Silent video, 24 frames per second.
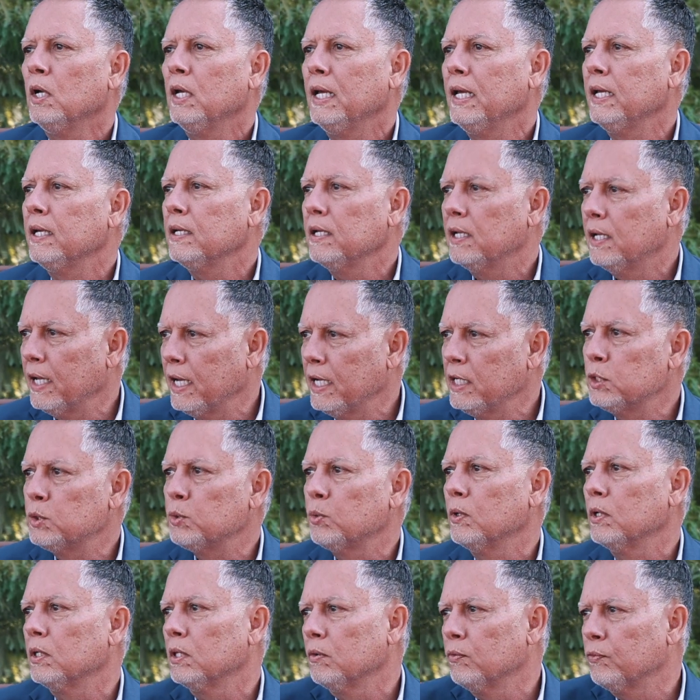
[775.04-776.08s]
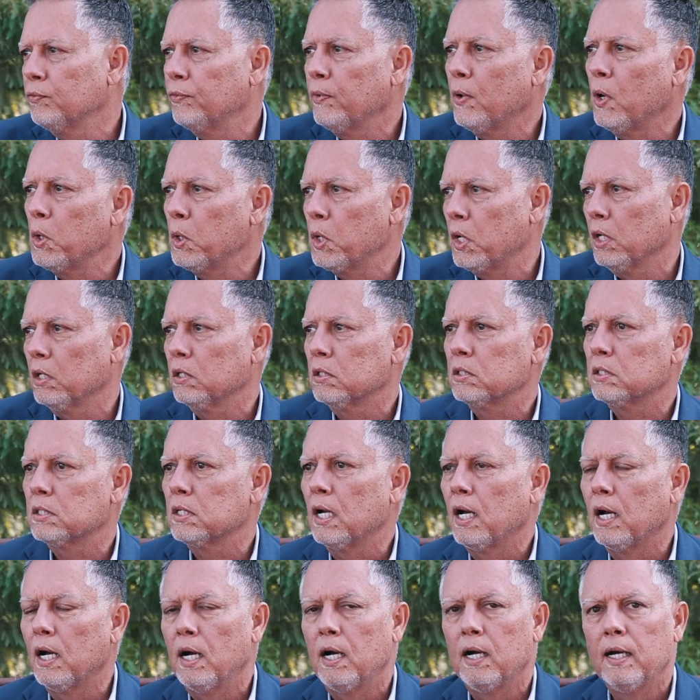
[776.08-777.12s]
engage with and focus
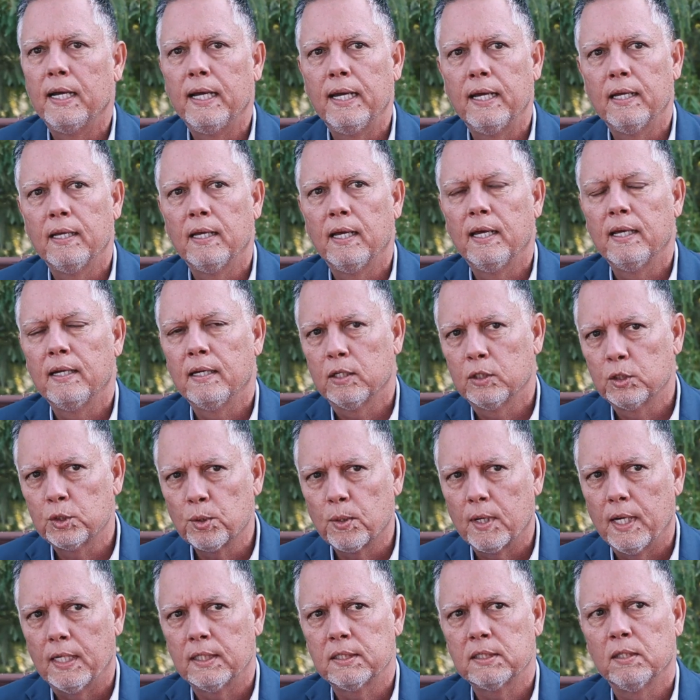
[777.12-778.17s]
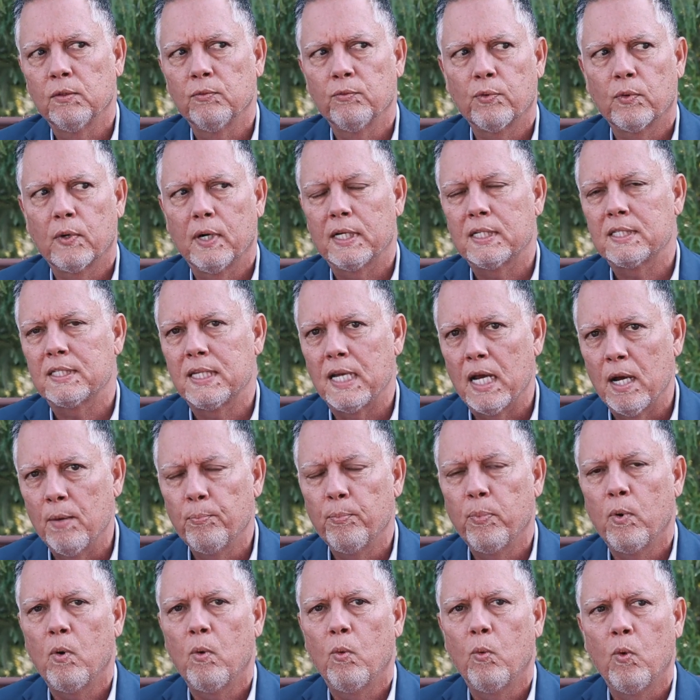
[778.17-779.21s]
and address. And for
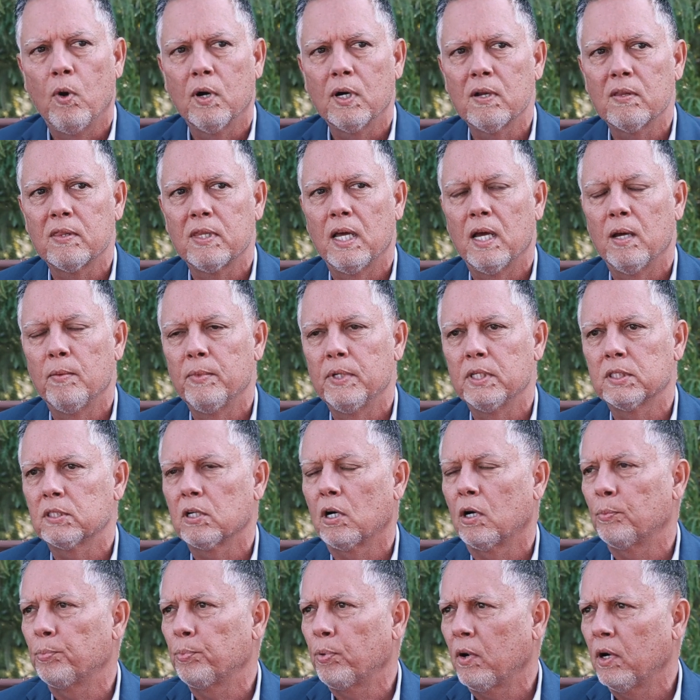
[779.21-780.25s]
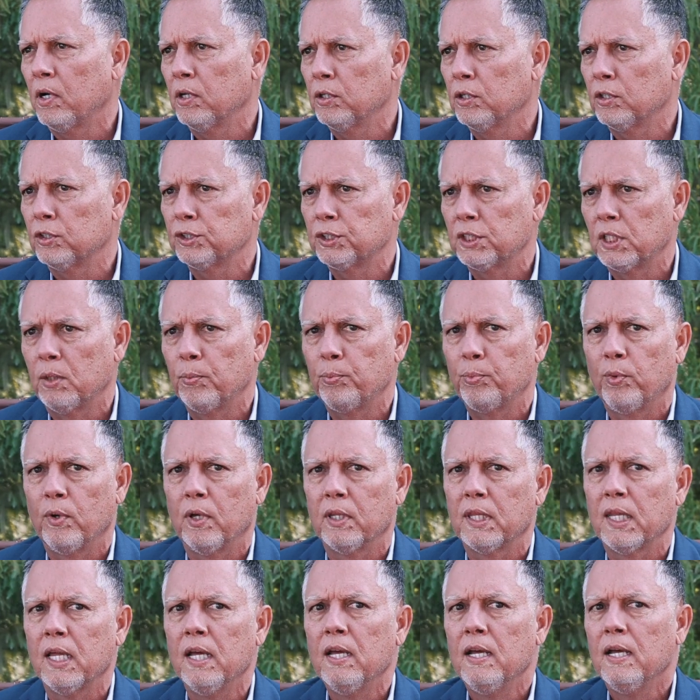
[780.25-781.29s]
example, one of them is our partnership
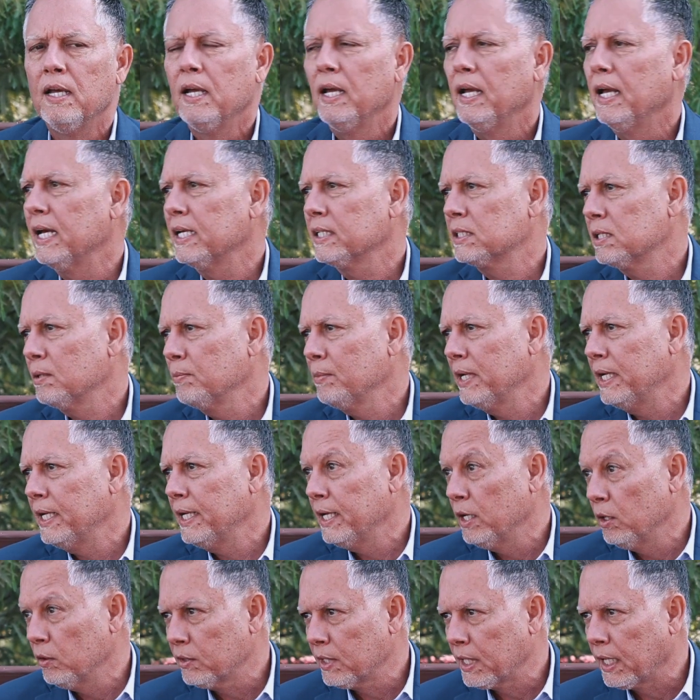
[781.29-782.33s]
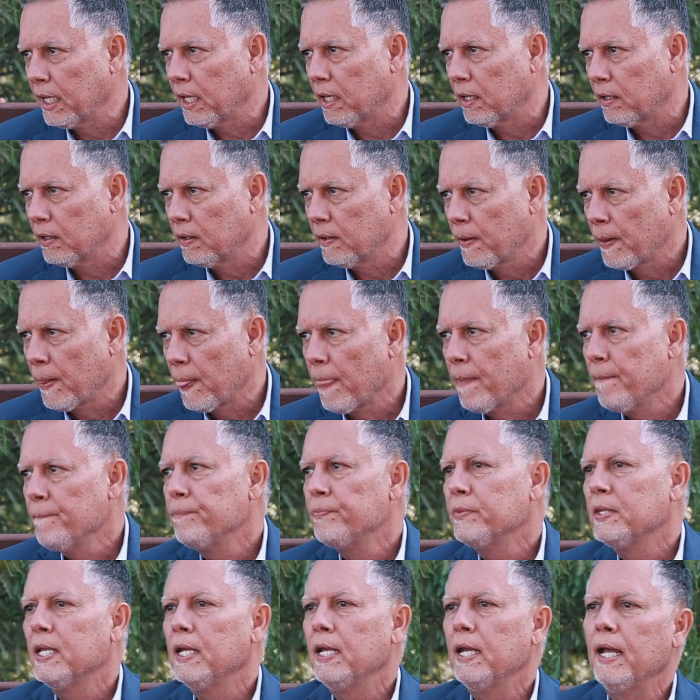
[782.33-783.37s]
with SMA Healthcare,
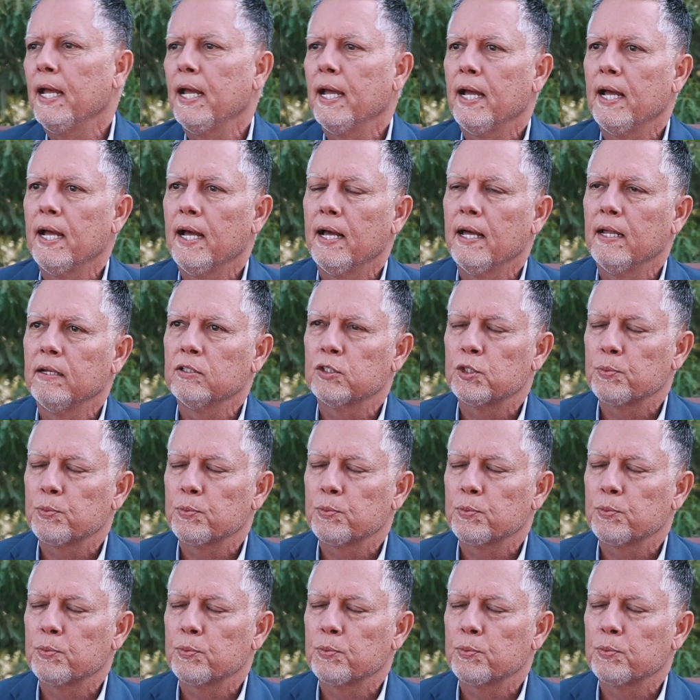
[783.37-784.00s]
and